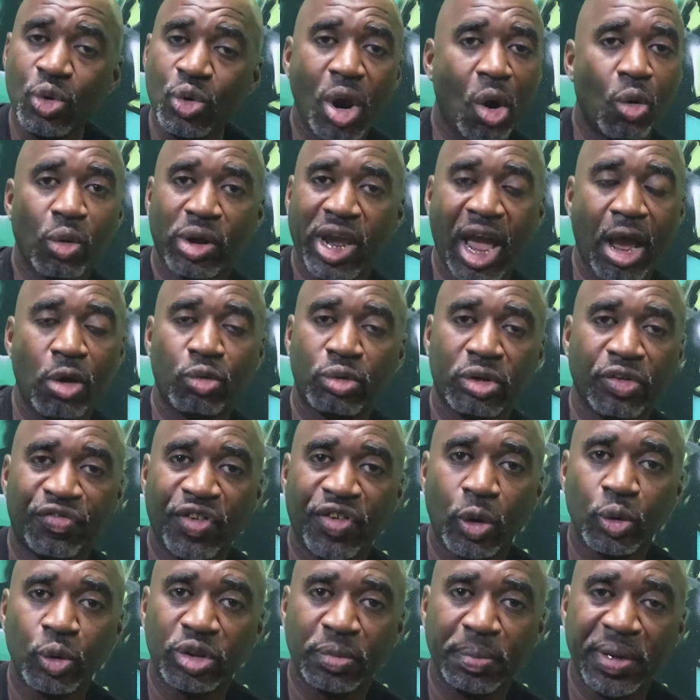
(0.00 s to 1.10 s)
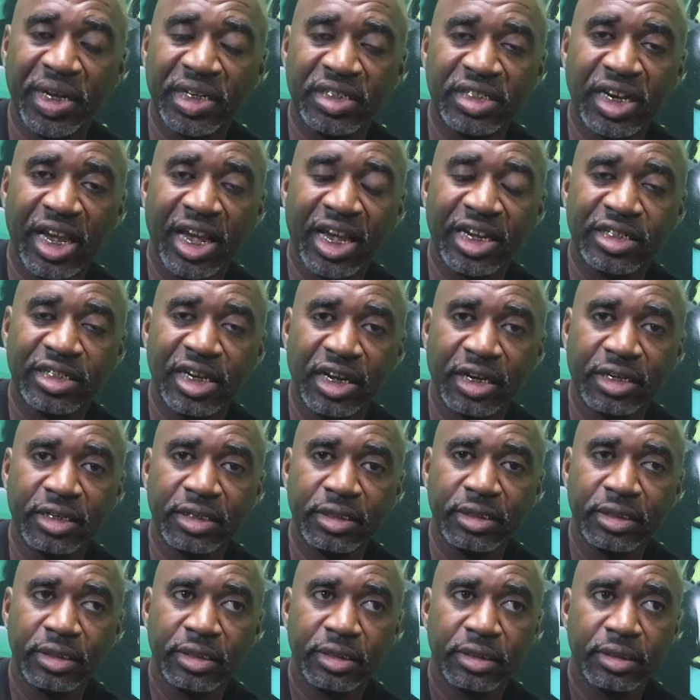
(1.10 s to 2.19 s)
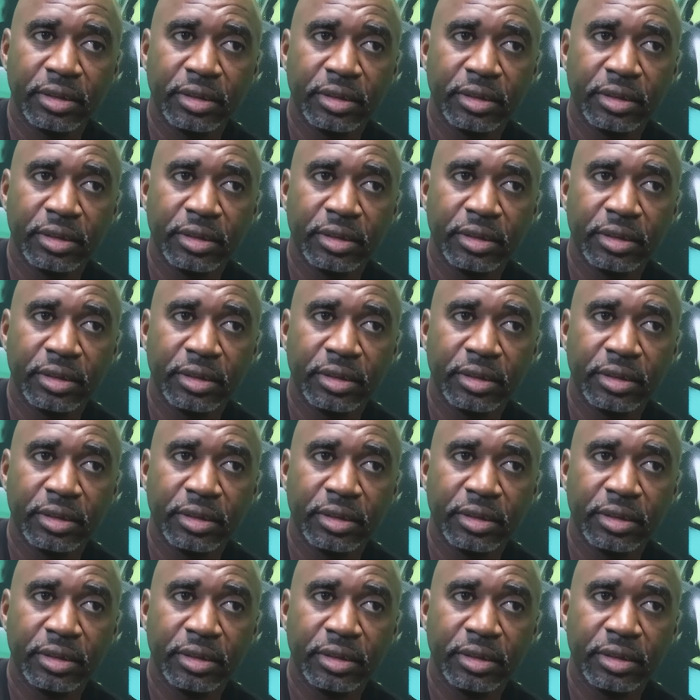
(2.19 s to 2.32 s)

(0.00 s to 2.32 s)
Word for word: You don't count the votes, bitch ass nigga.